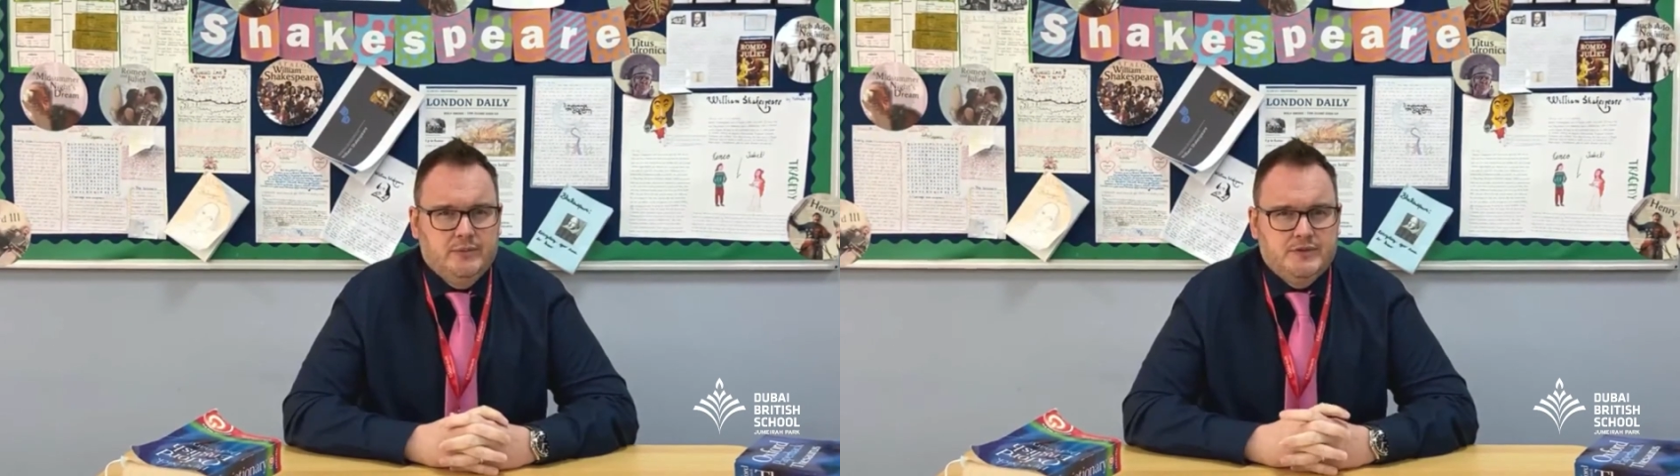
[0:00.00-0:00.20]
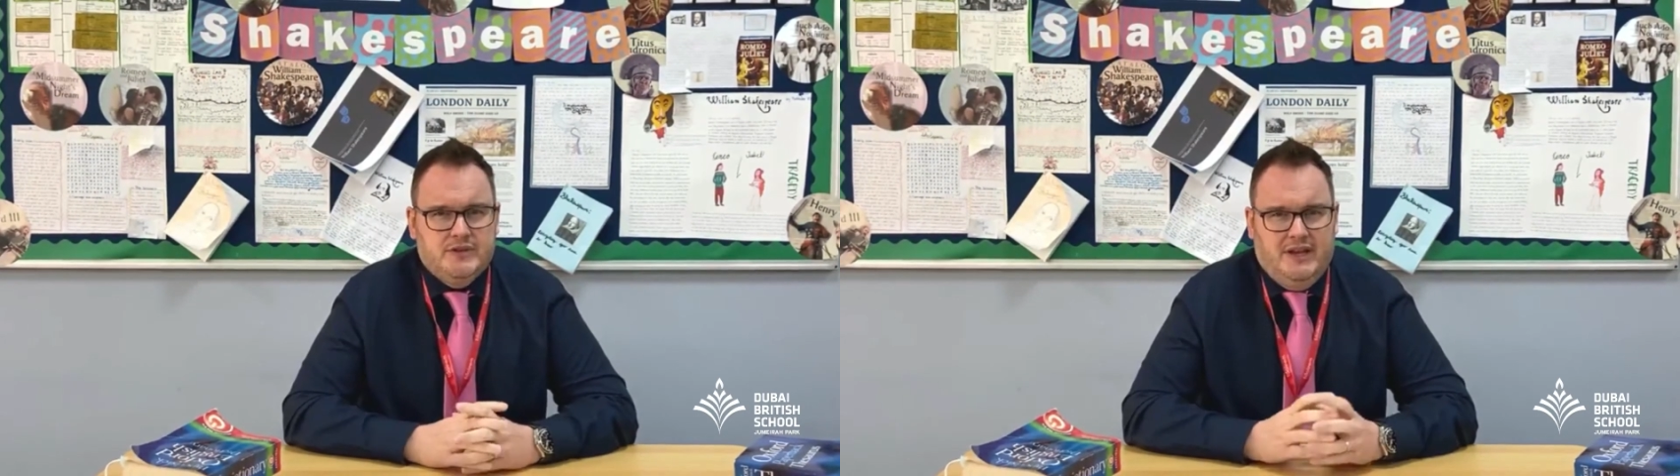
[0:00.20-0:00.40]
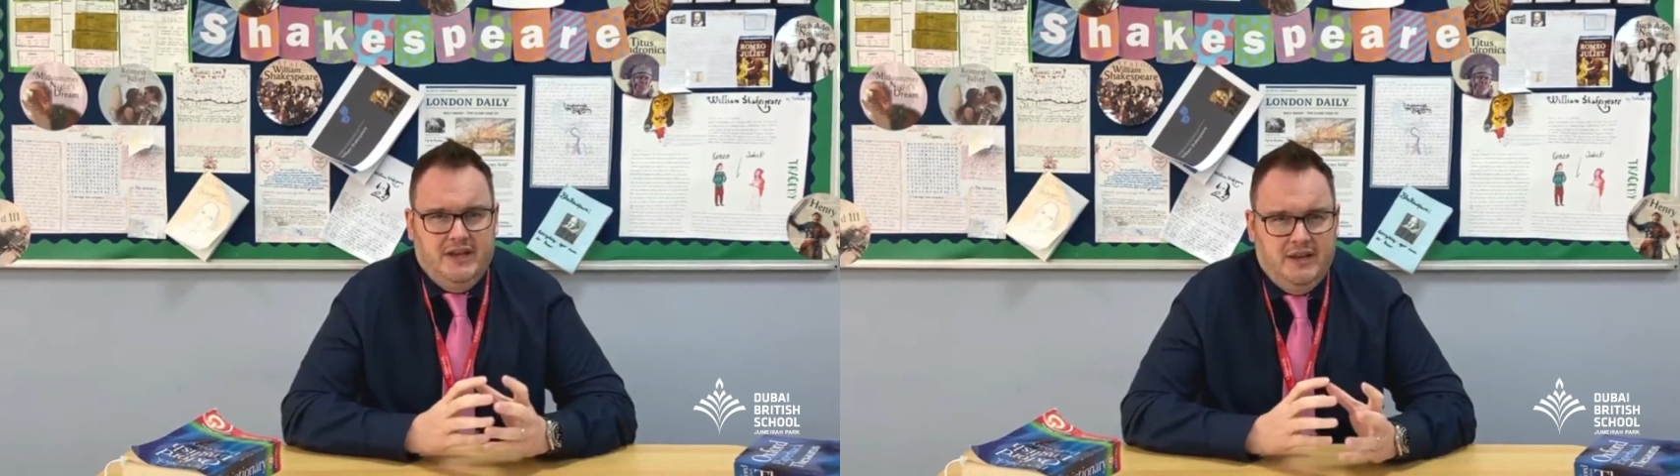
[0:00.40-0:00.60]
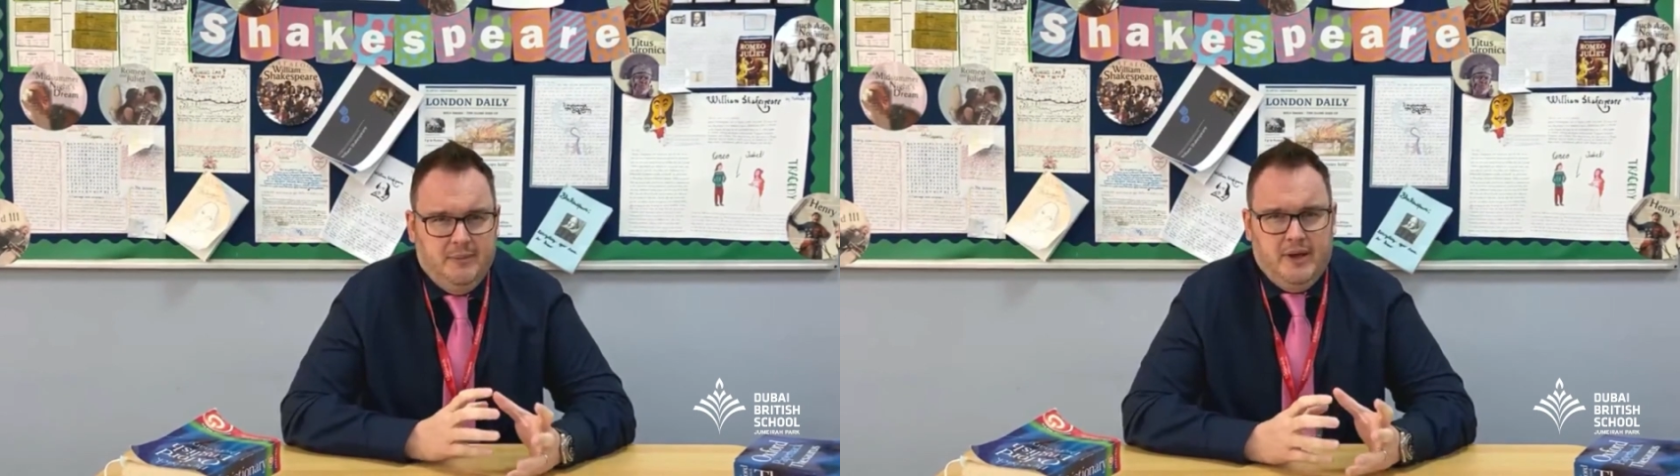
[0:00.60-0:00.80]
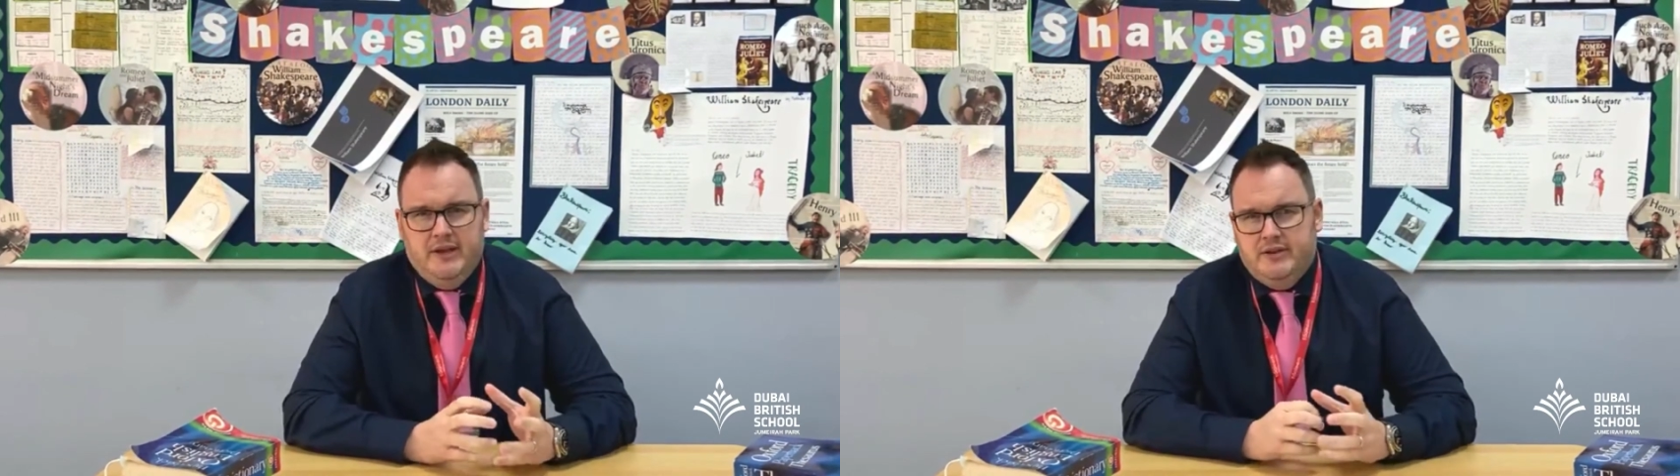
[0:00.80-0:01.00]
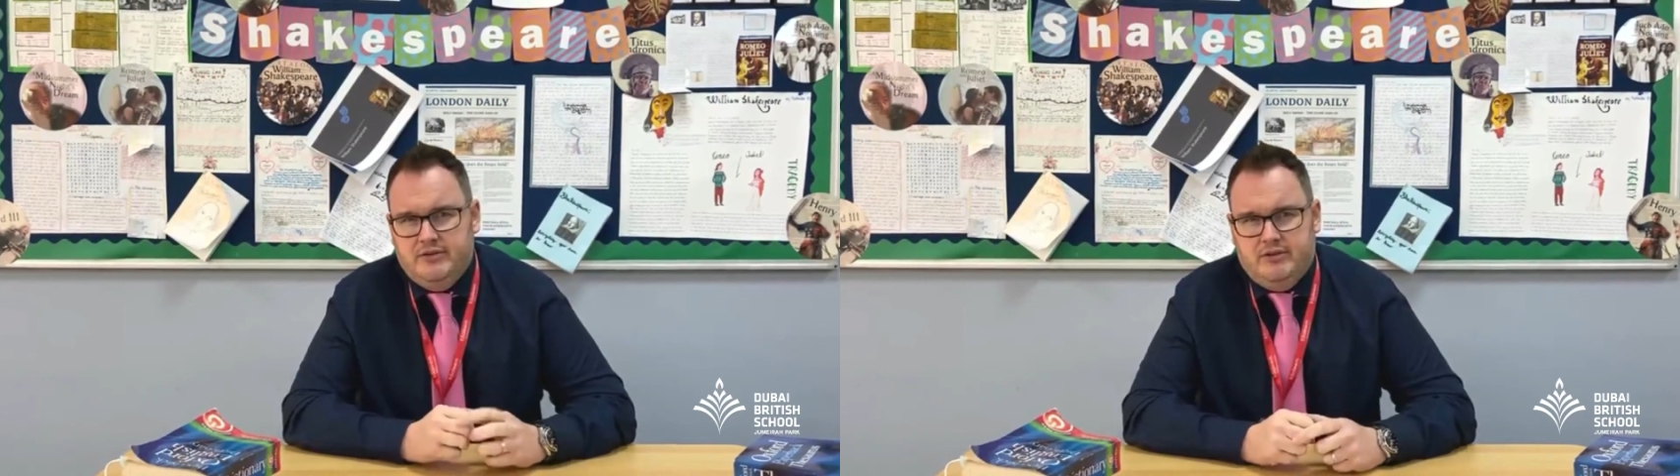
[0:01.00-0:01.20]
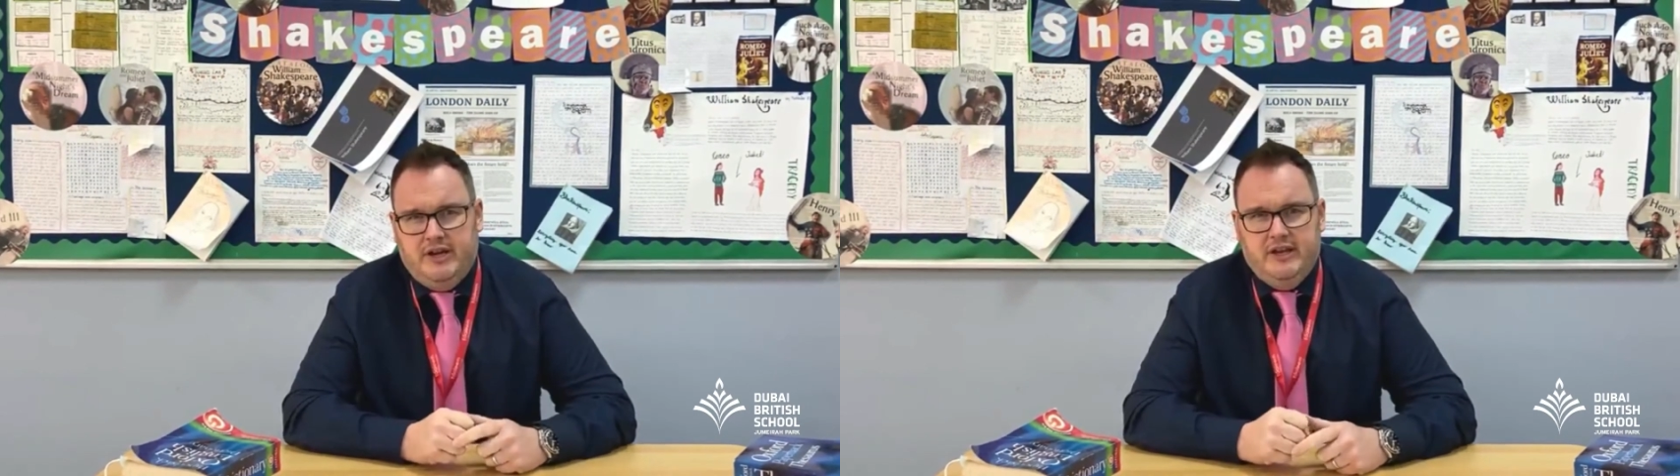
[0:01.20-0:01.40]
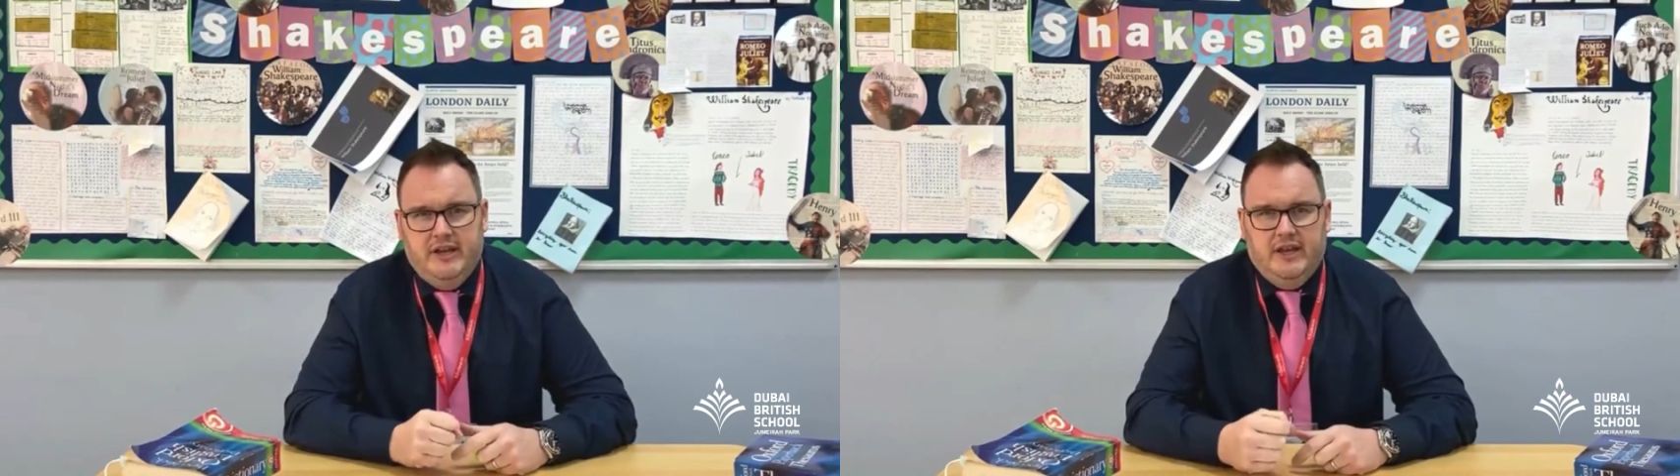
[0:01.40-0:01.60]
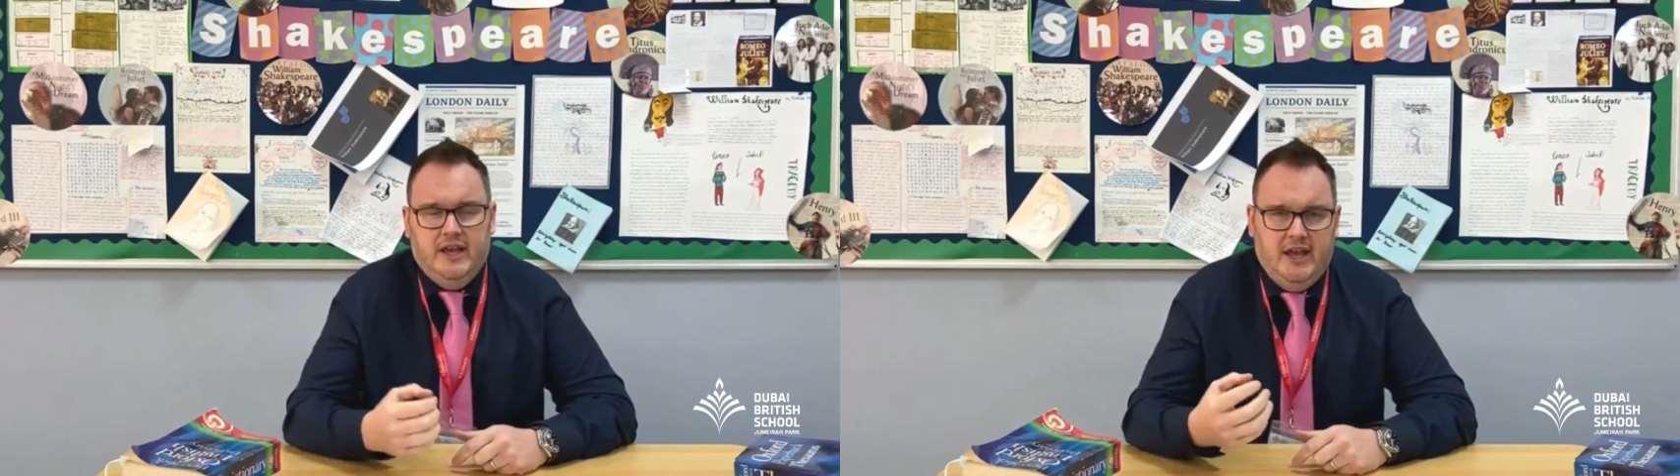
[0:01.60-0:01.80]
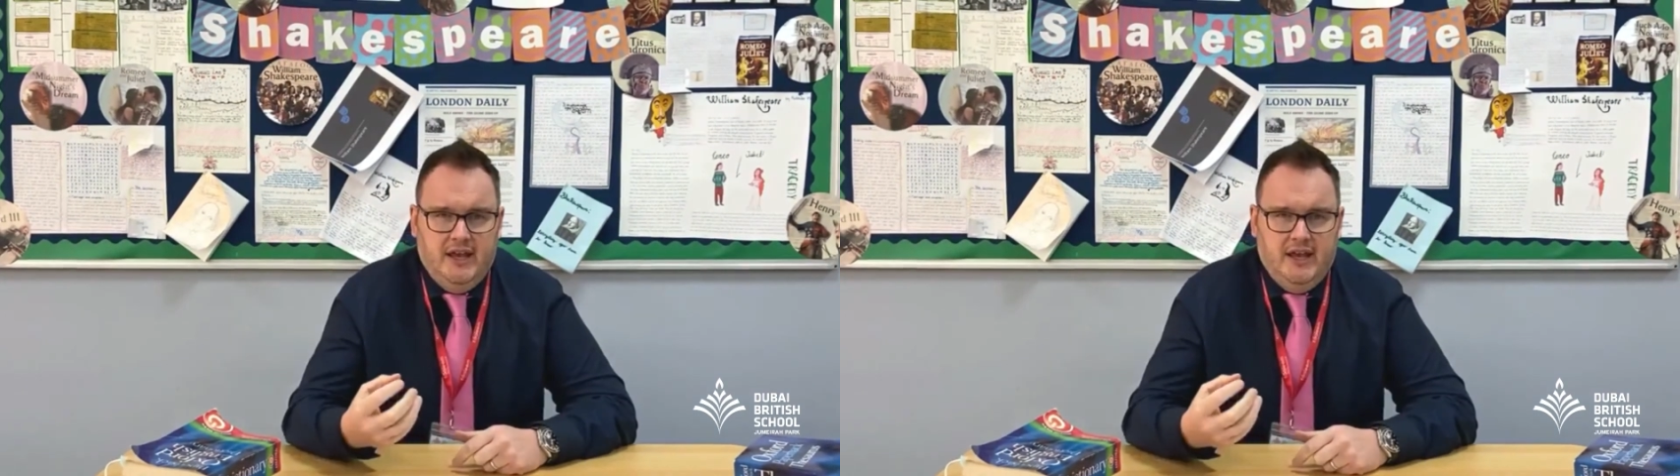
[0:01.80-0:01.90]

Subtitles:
comes to independent reading